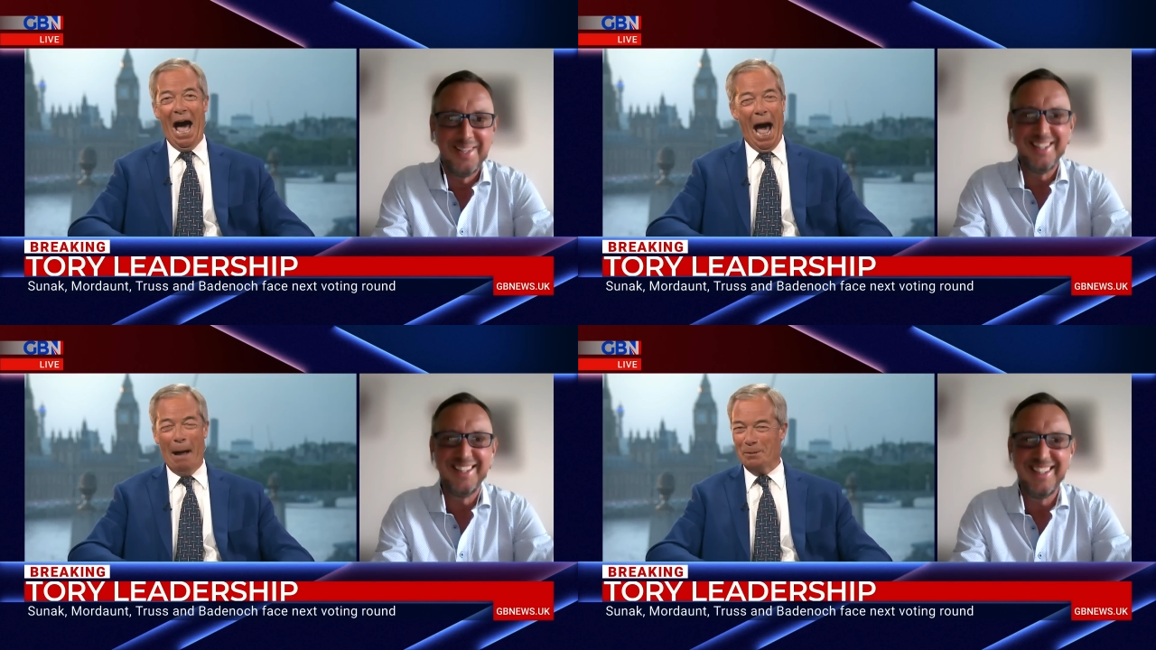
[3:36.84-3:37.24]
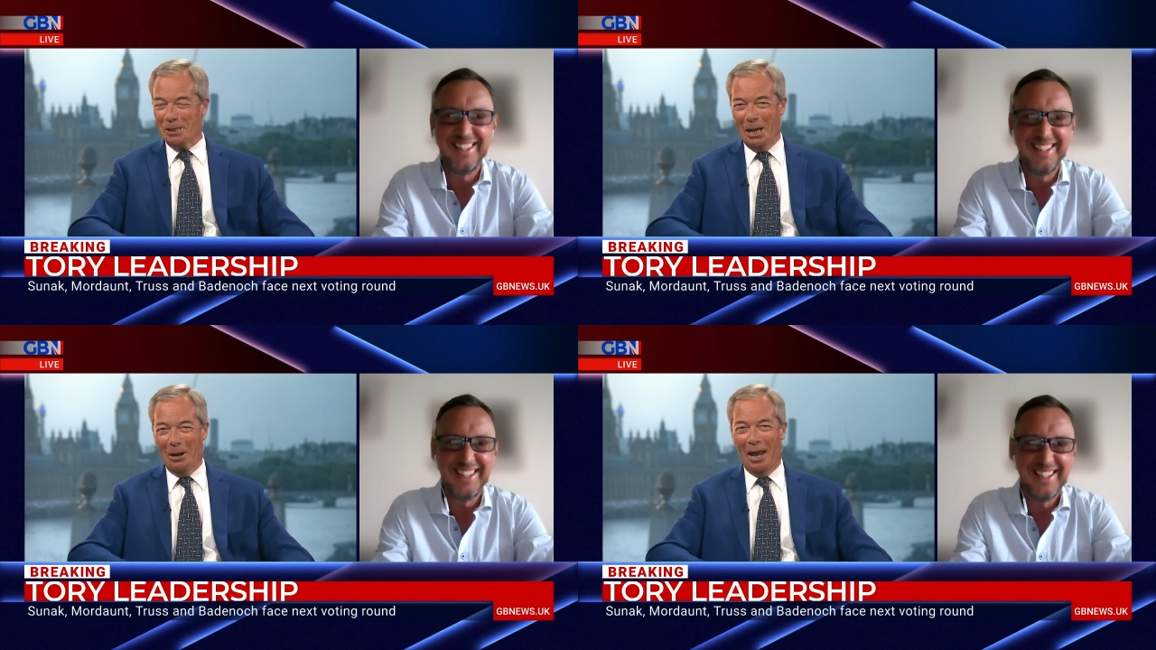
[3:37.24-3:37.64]

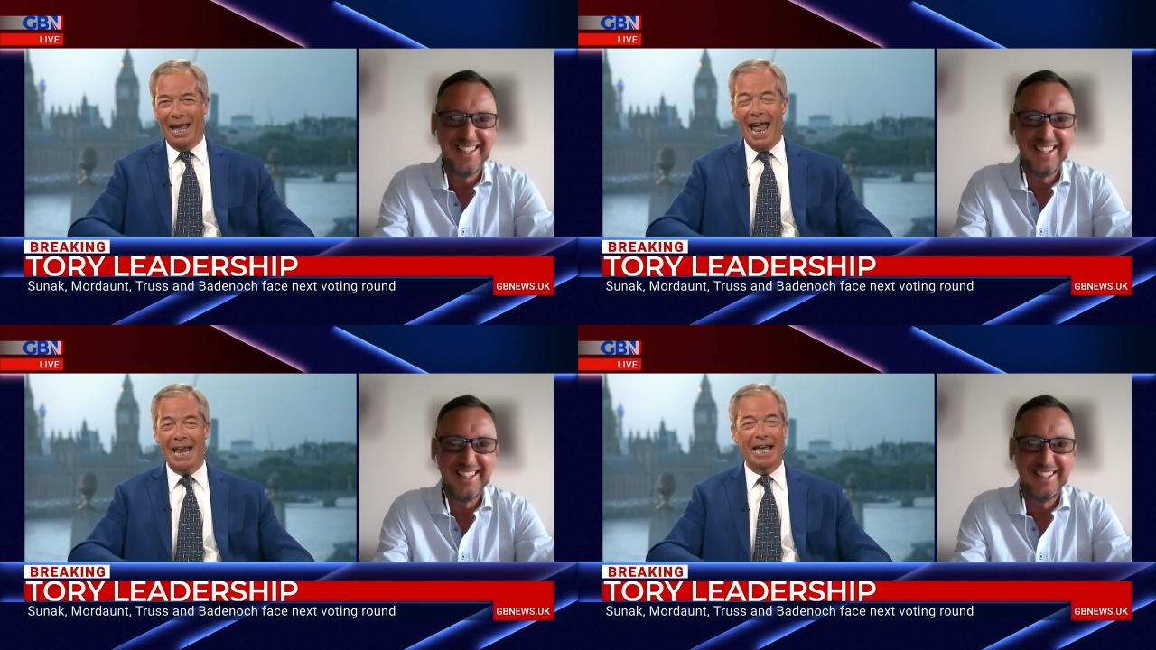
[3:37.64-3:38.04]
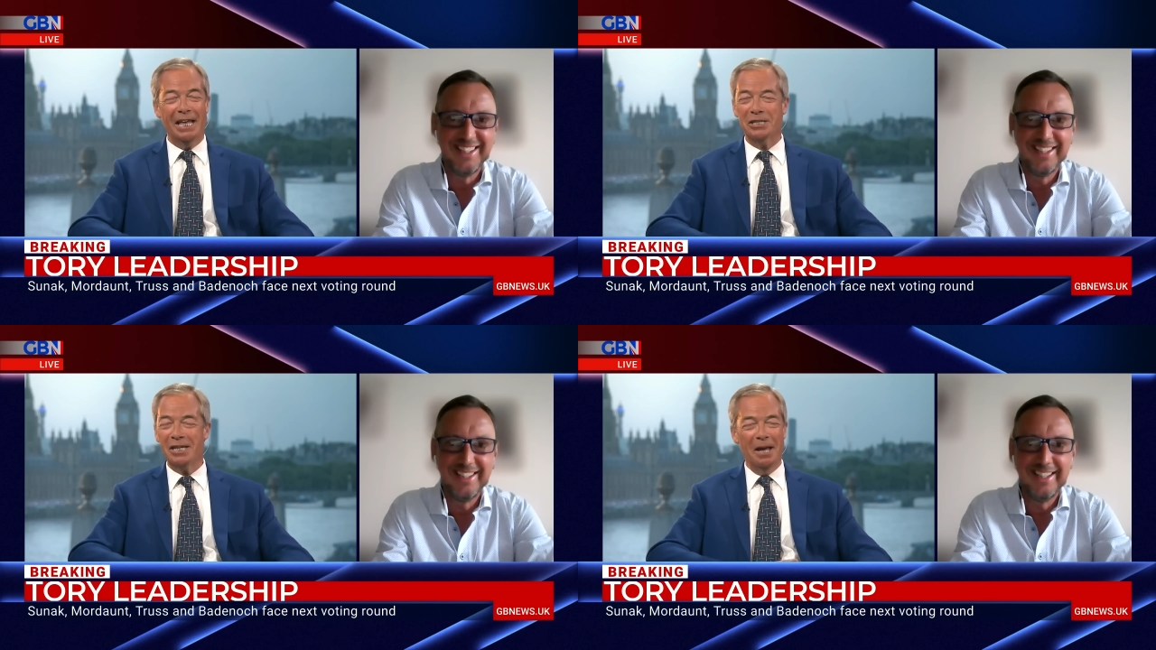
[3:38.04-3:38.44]
Speaker 1: Absolutely, it
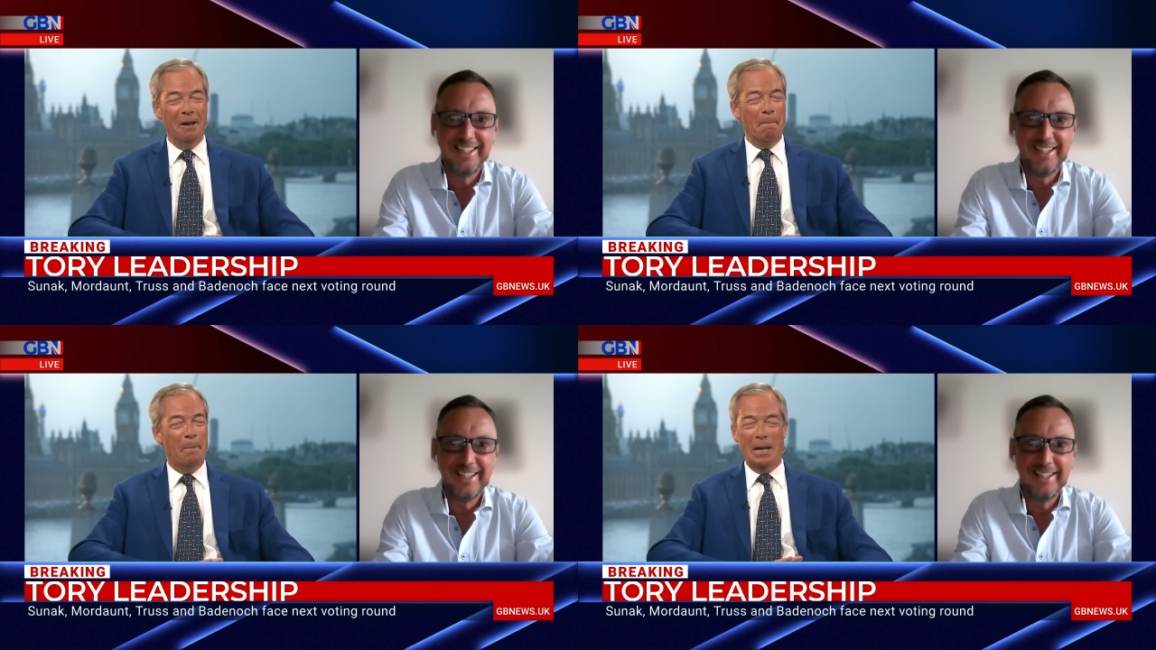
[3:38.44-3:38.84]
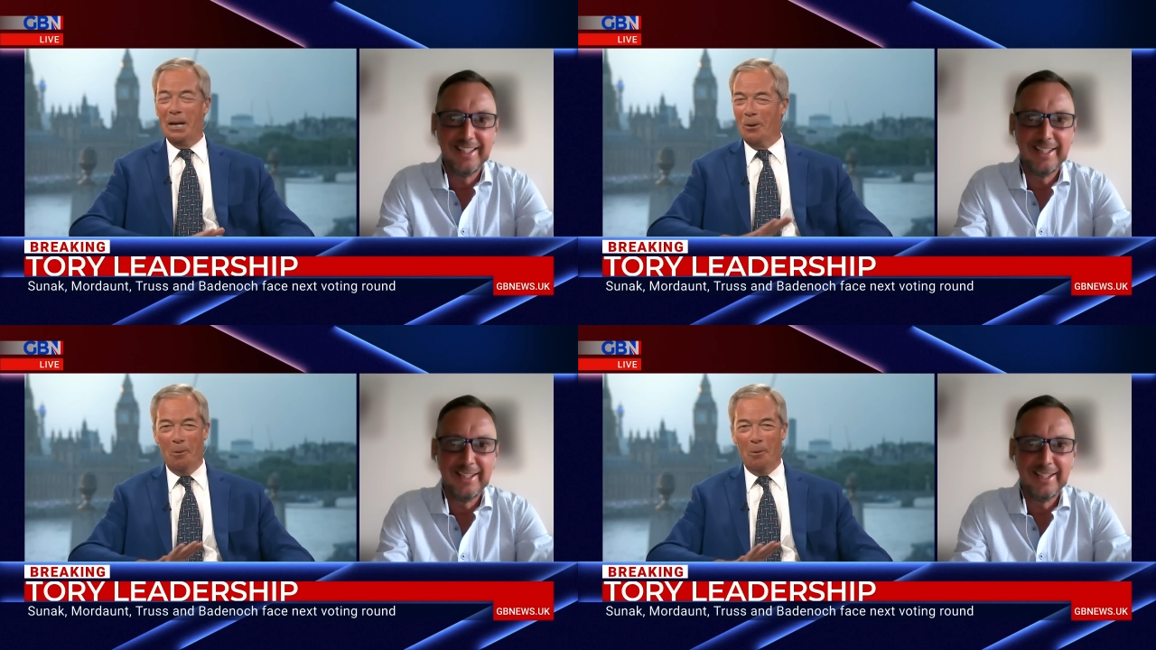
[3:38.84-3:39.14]
is. Political